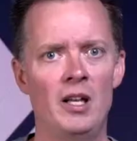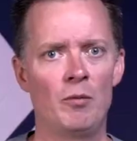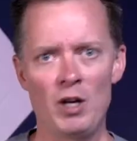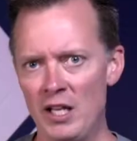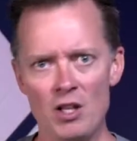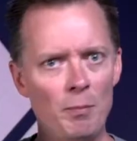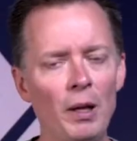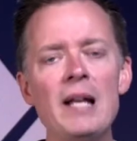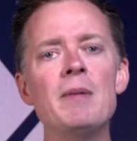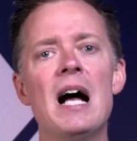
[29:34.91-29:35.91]
We're going to either
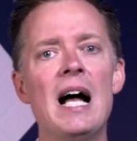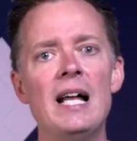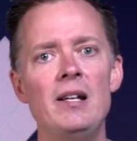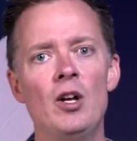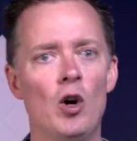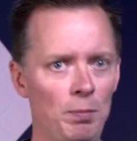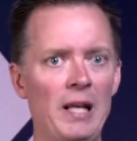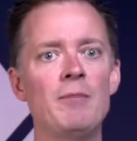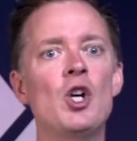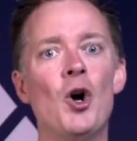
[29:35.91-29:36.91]
blame God or
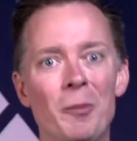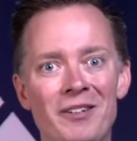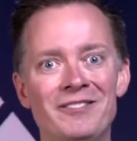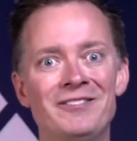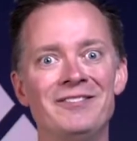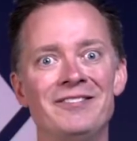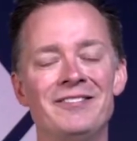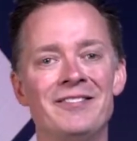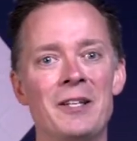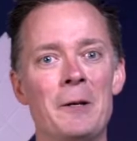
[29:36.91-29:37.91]
blame Job.
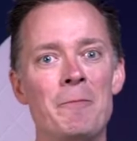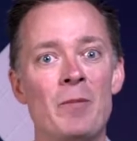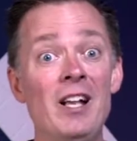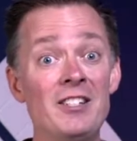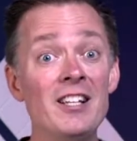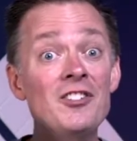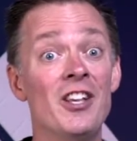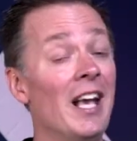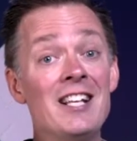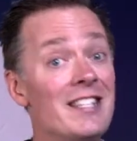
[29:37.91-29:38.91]
And since
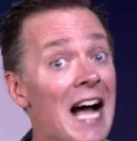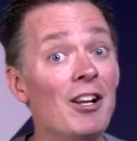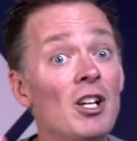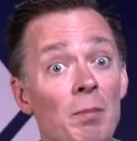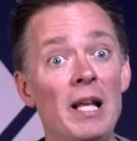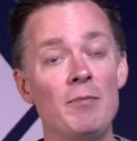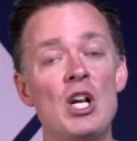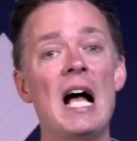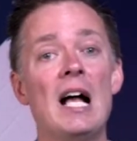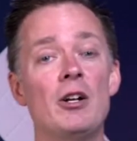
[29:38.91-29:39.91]
he's not going to blame
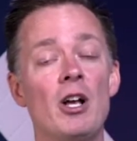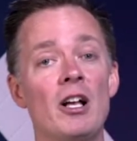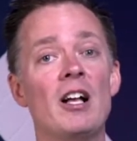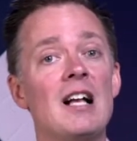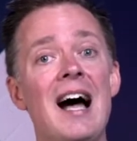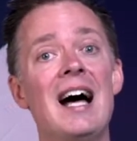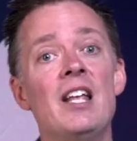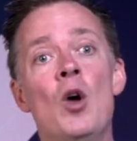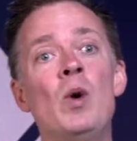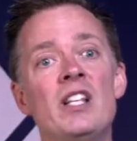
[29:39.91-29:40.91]
God,
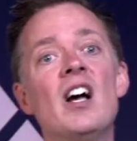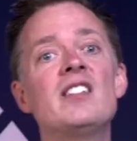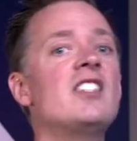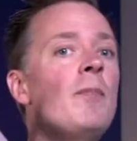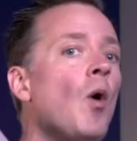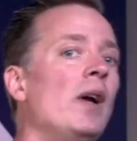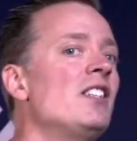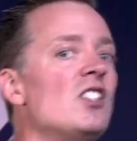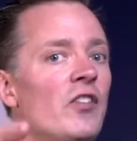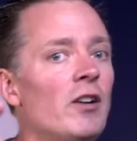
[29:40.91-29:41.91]
what he does is he
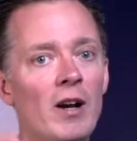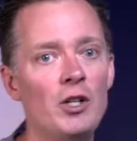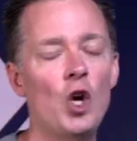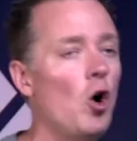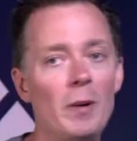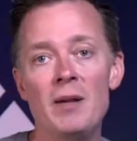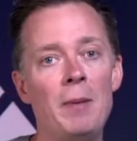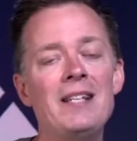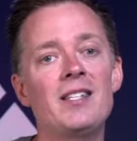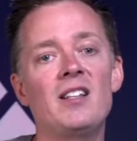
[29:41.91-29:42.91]
points his finger at Job, and he
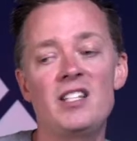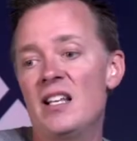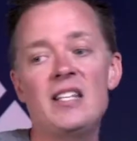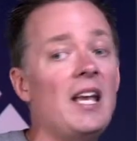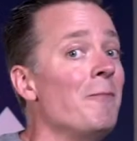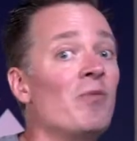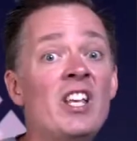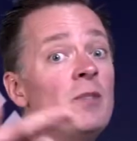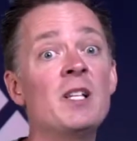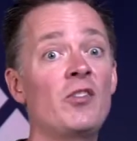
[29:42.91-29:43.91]
basically says, hey,
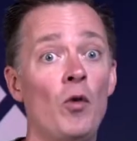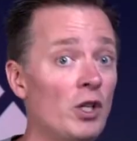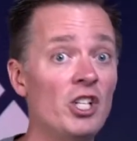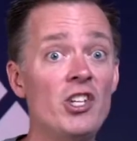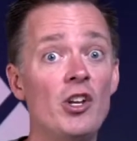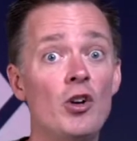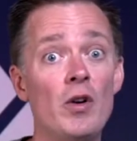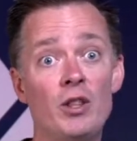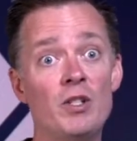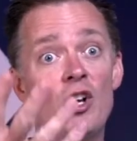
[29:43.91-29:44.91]
these misfortunes that you're
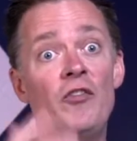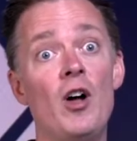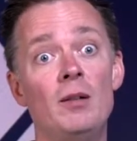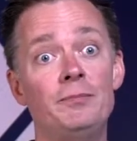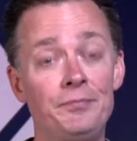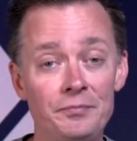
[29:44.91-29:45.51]
going through, it's your fault.